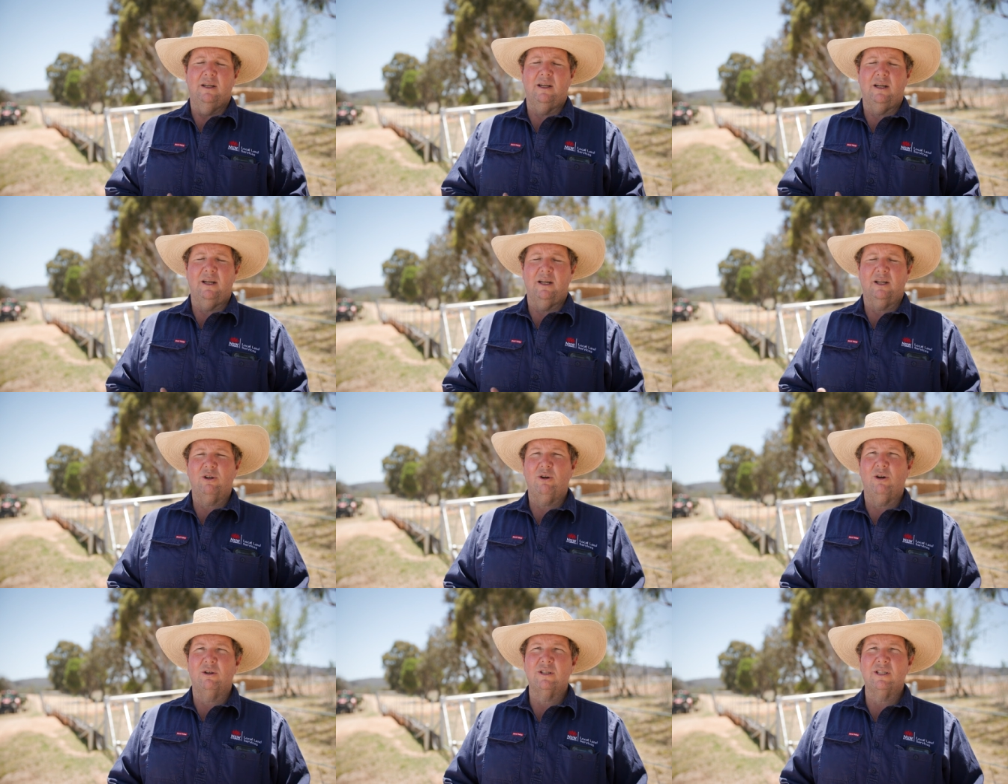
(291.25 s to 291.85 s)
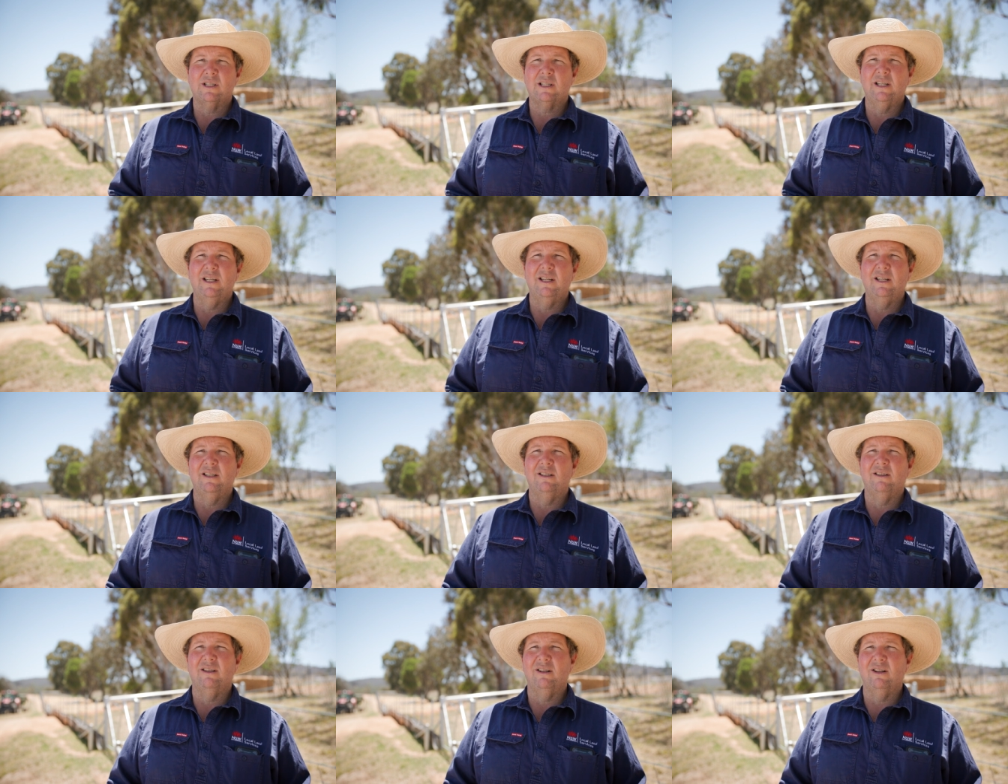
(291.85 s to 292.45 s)
uh, cottonseed
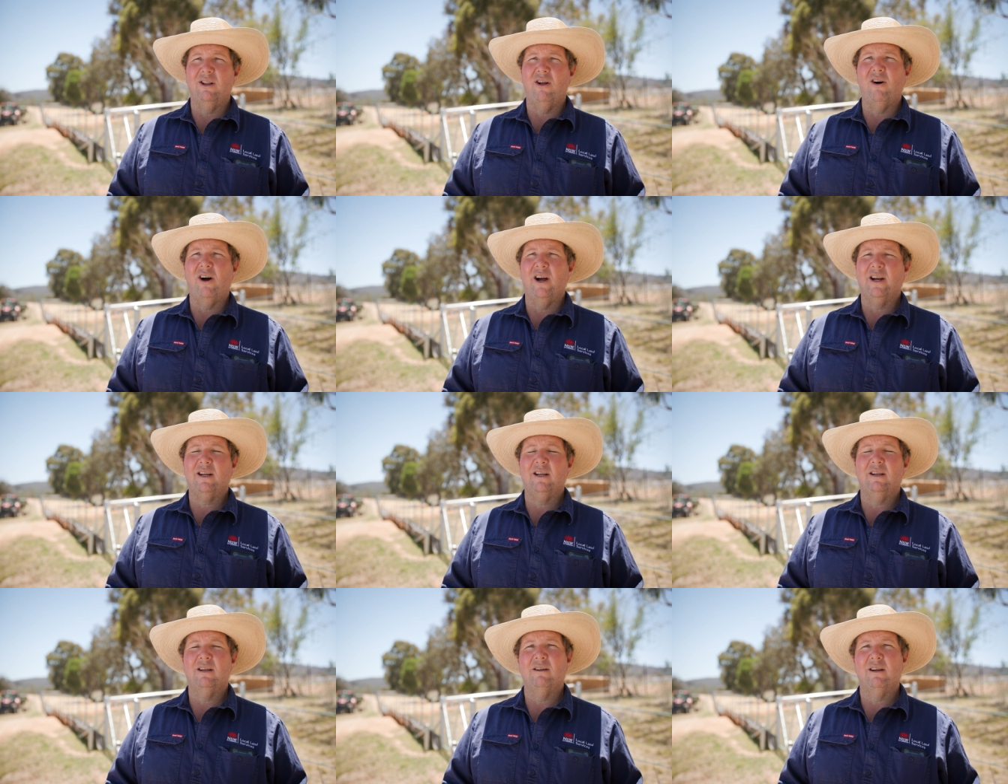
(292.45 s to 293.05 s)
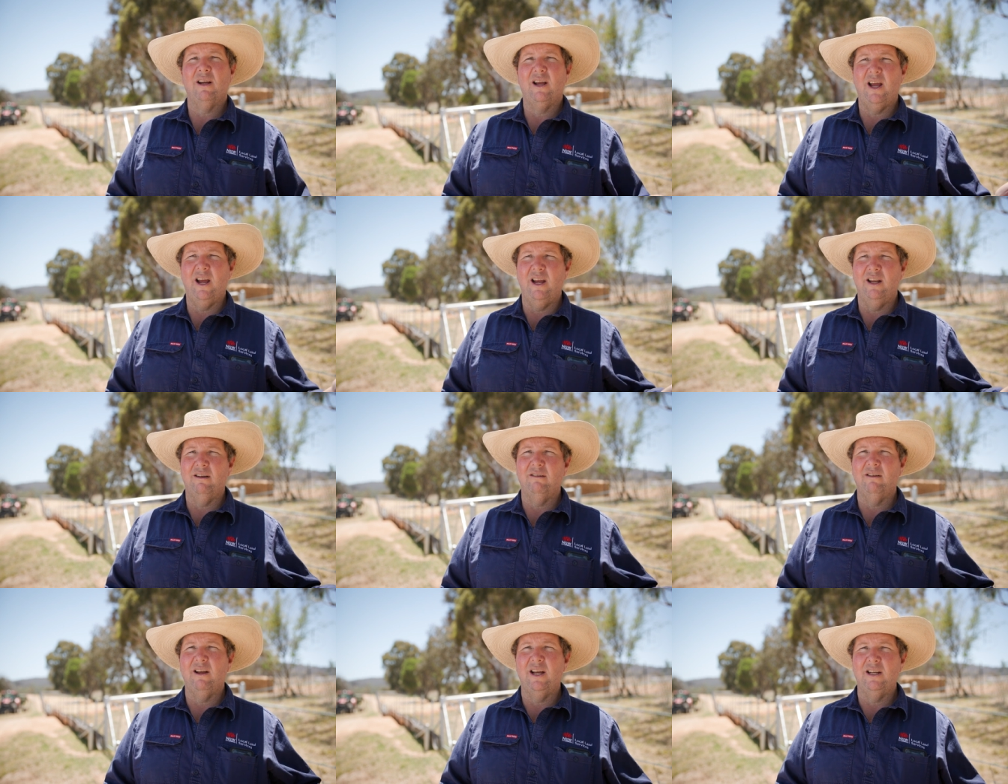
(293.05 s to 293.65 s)
and the like,
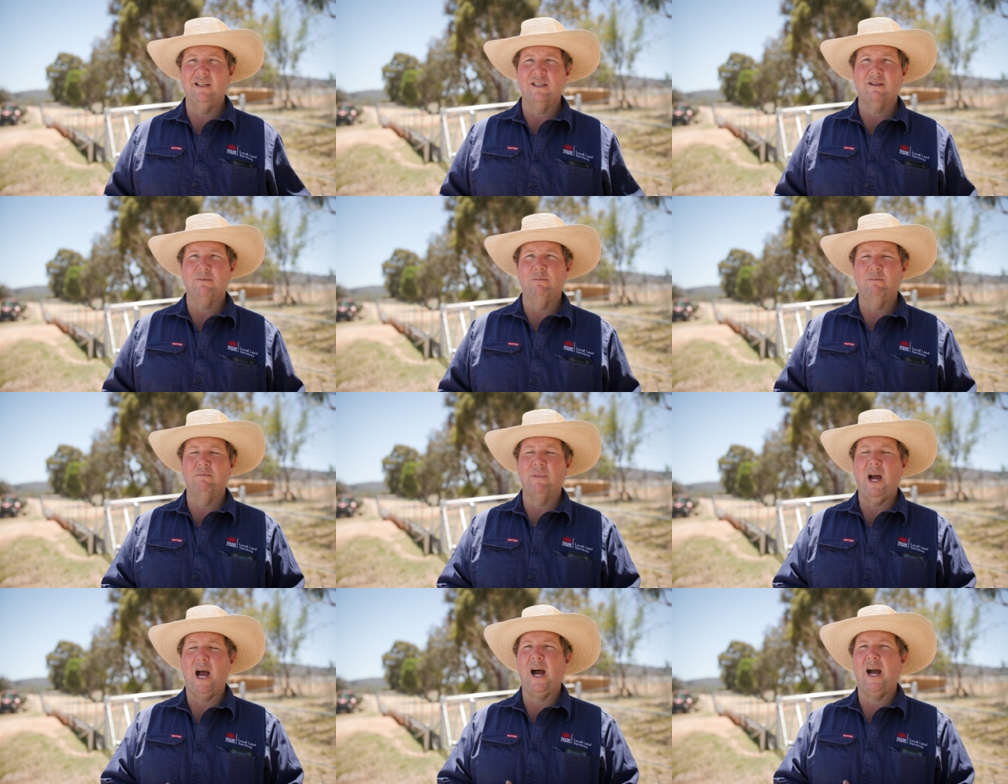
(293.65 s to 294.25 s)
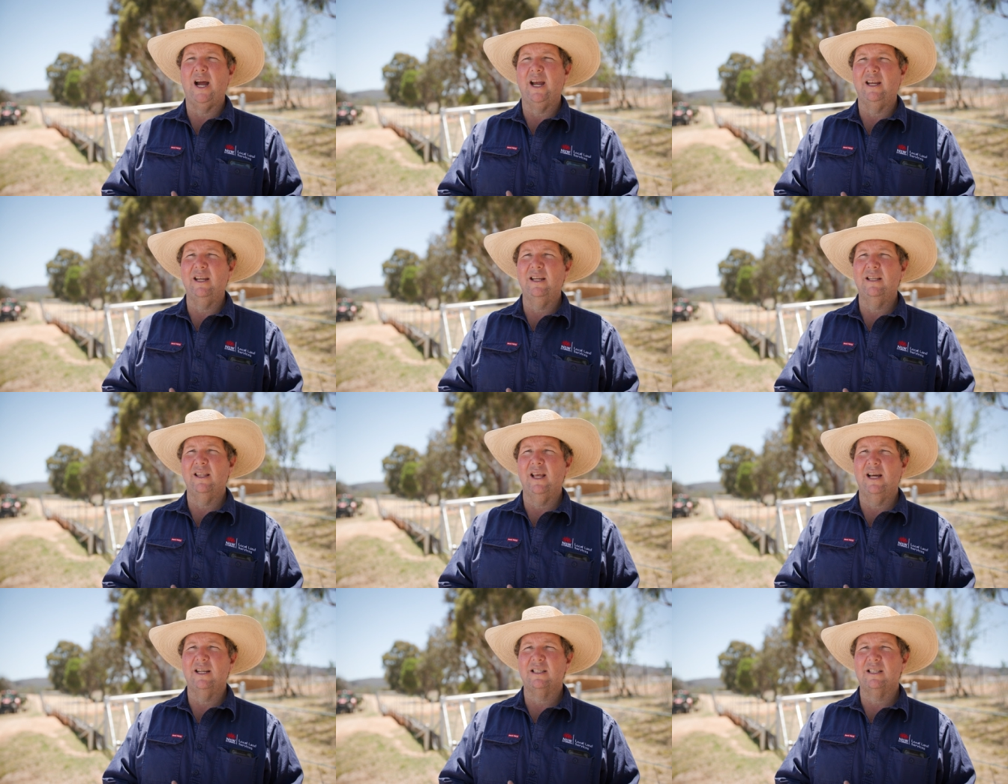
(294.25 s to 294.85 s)
and, and some hay
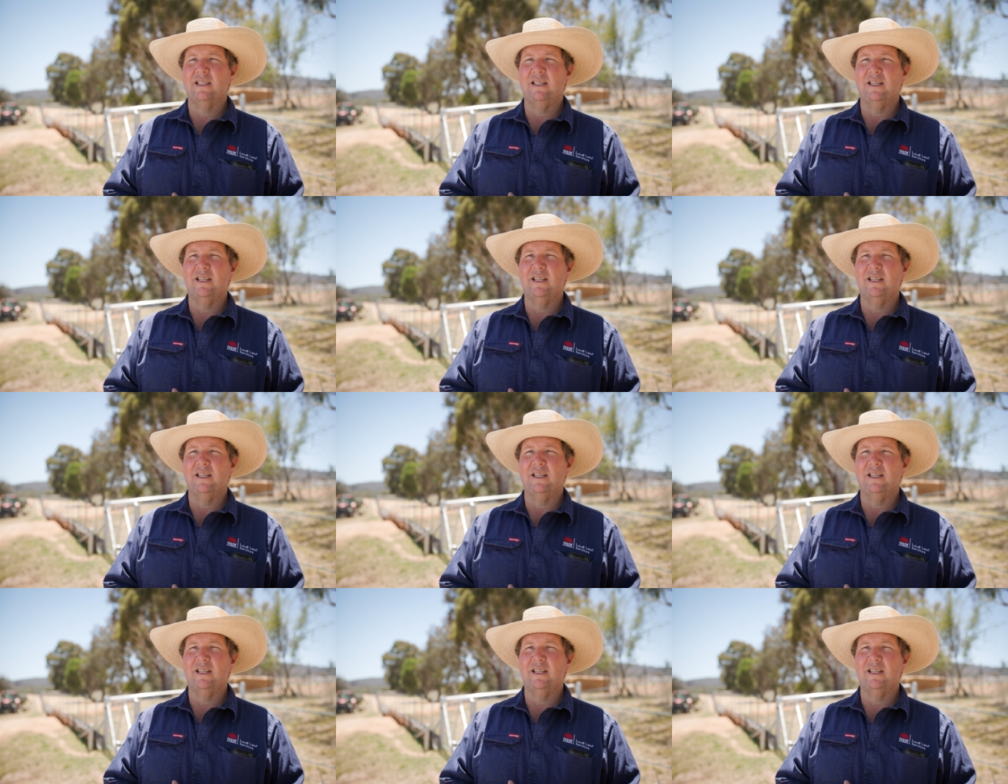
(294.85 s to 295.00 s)
in that